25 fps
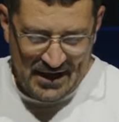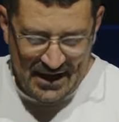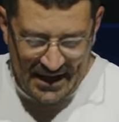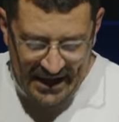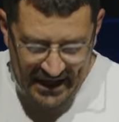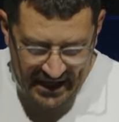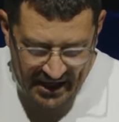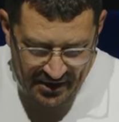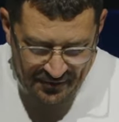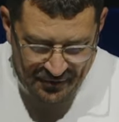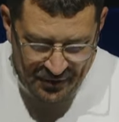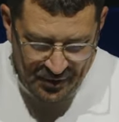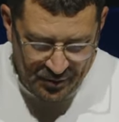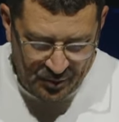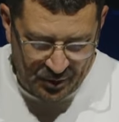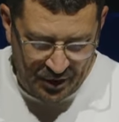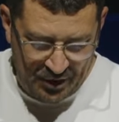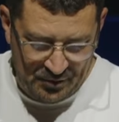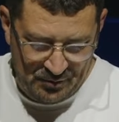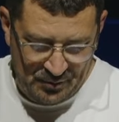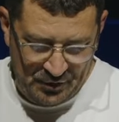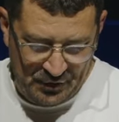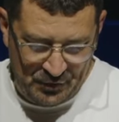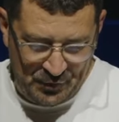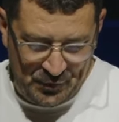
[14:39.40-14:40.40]

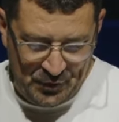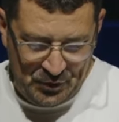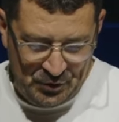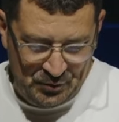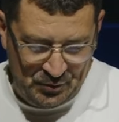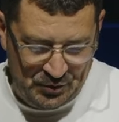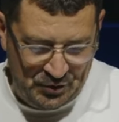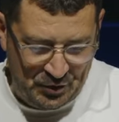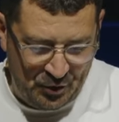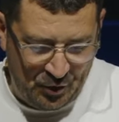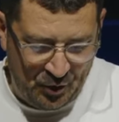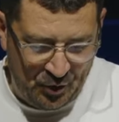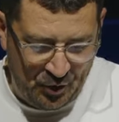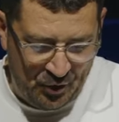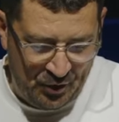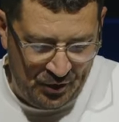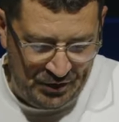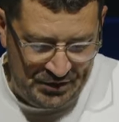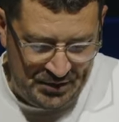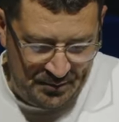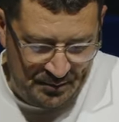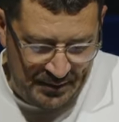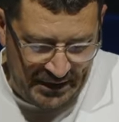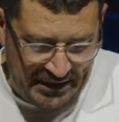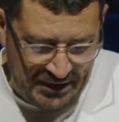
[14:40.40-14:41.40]
Everyone was filled with awe at
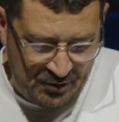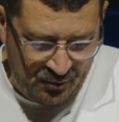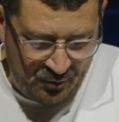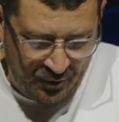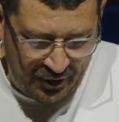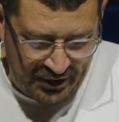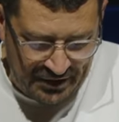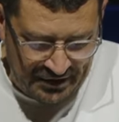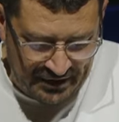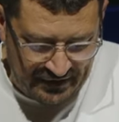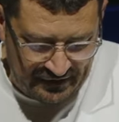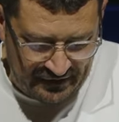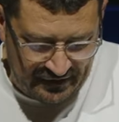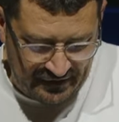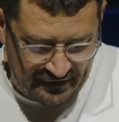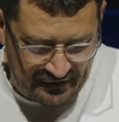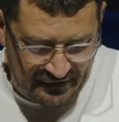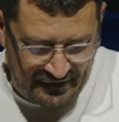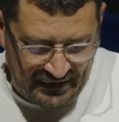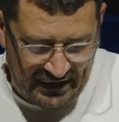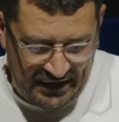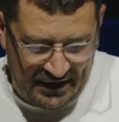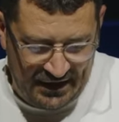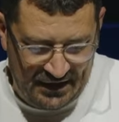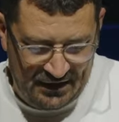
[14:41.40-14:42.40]
the many wonders and
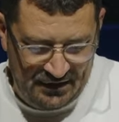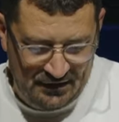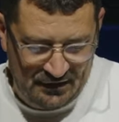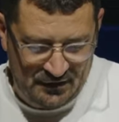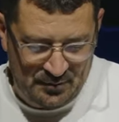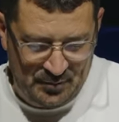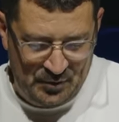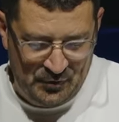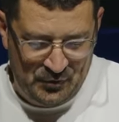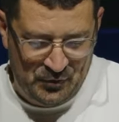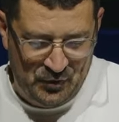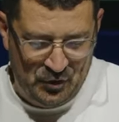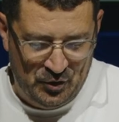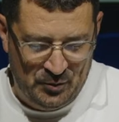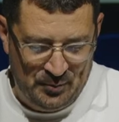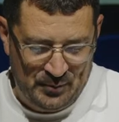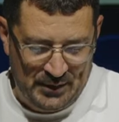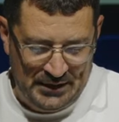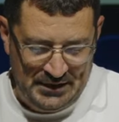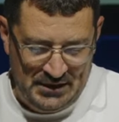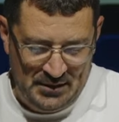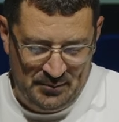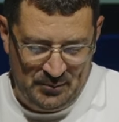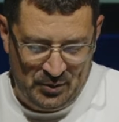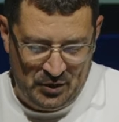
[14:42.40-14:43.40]
signs performed by
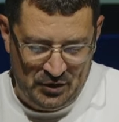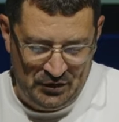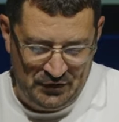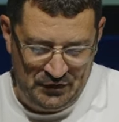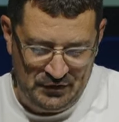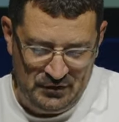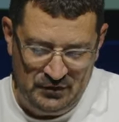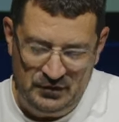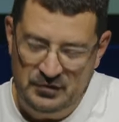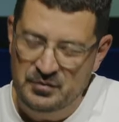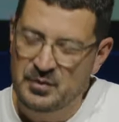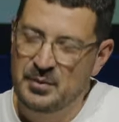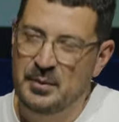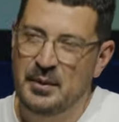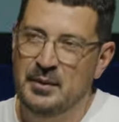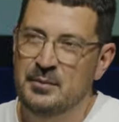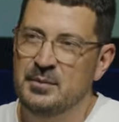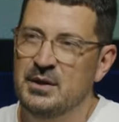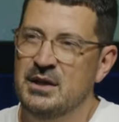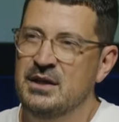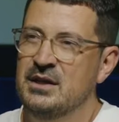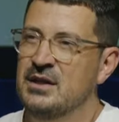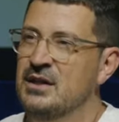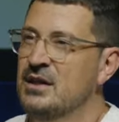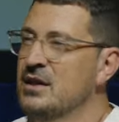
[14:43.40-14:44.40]
the apostles.
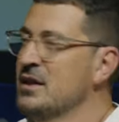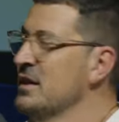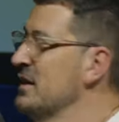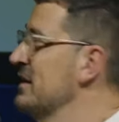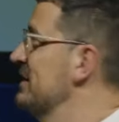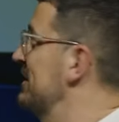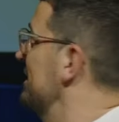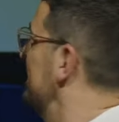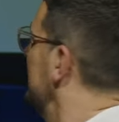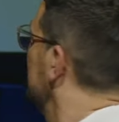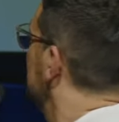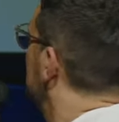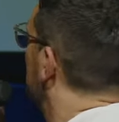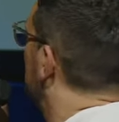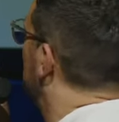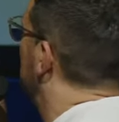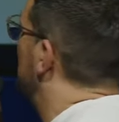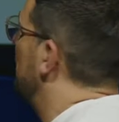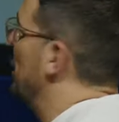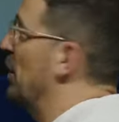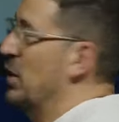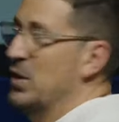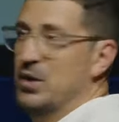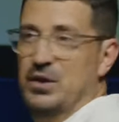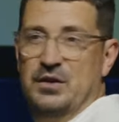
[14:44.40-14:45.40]
Remember, this is the
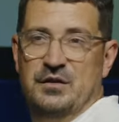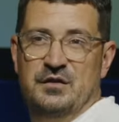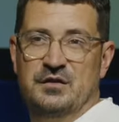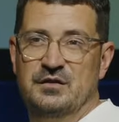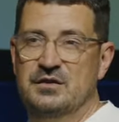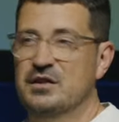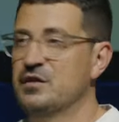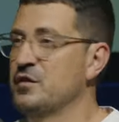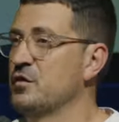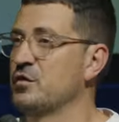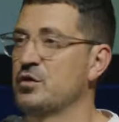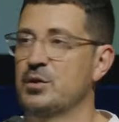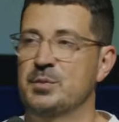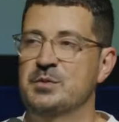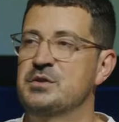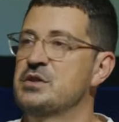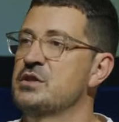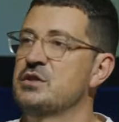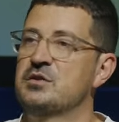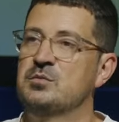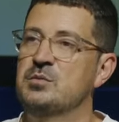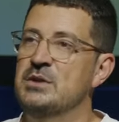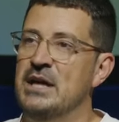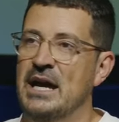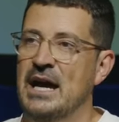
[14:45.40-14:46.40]
first
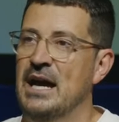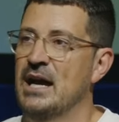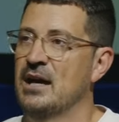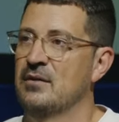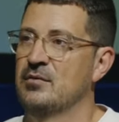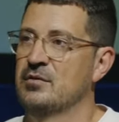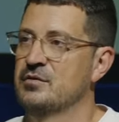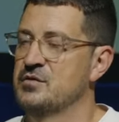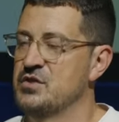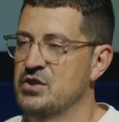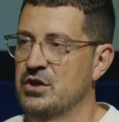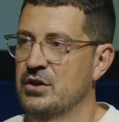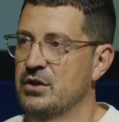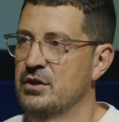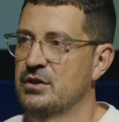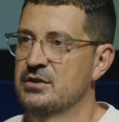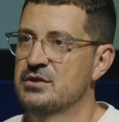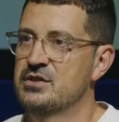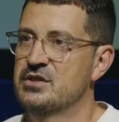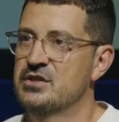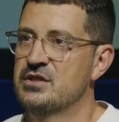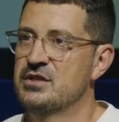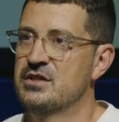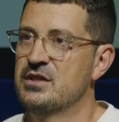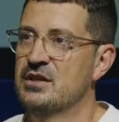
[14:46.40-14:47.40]
description we have of
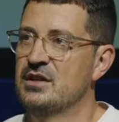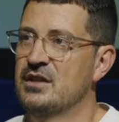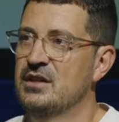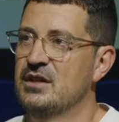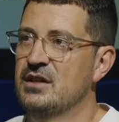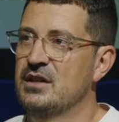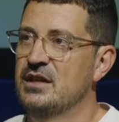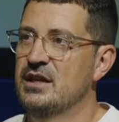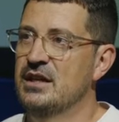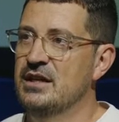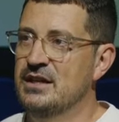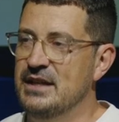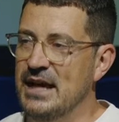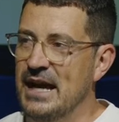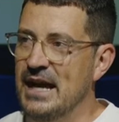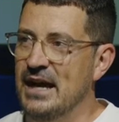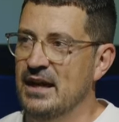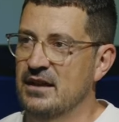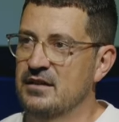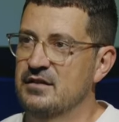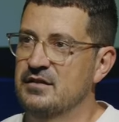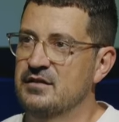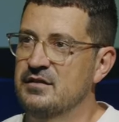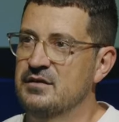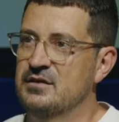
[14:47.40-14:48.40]
church in
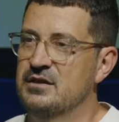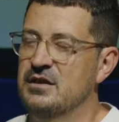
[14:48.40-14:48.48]
Acts.